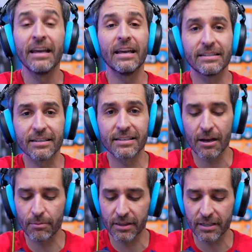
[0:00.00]
It does
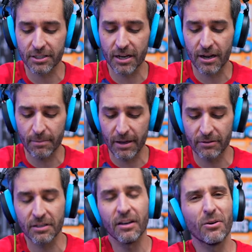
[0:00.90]
come with this shock
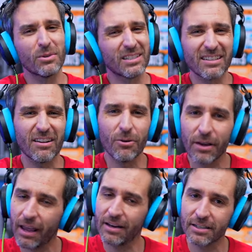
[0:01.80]
mount, which is an okay